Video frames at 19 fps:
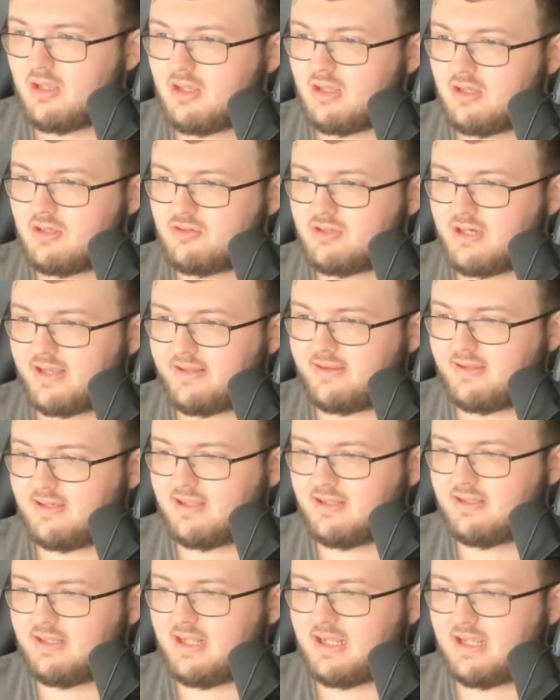
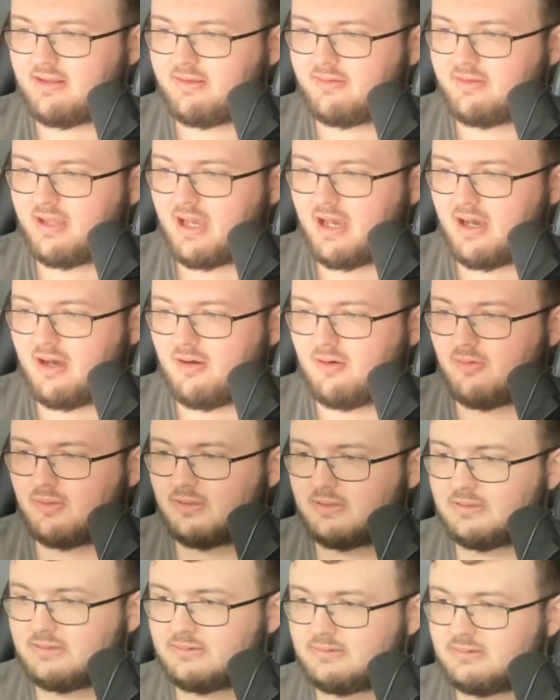Interesting indeed.
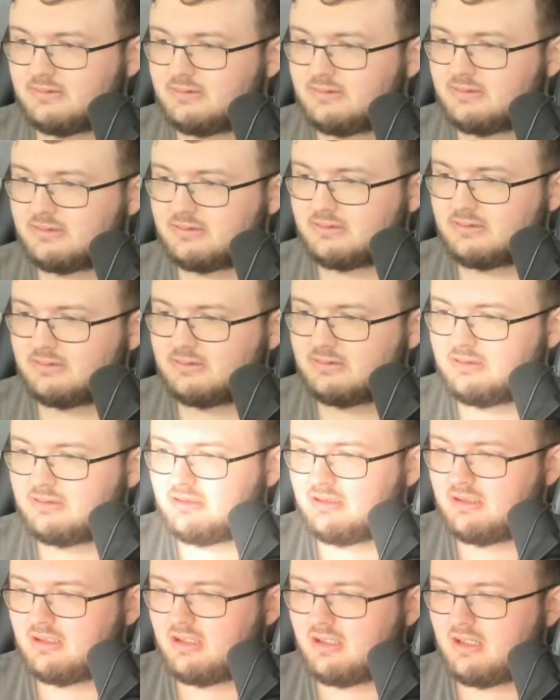So, ooh.
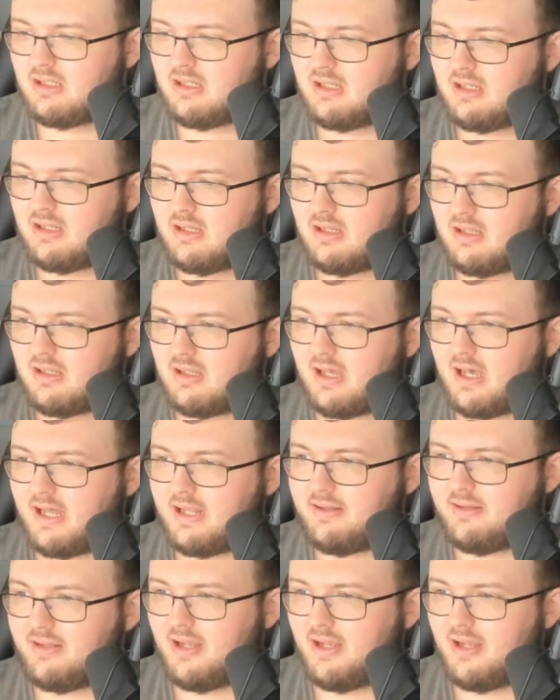I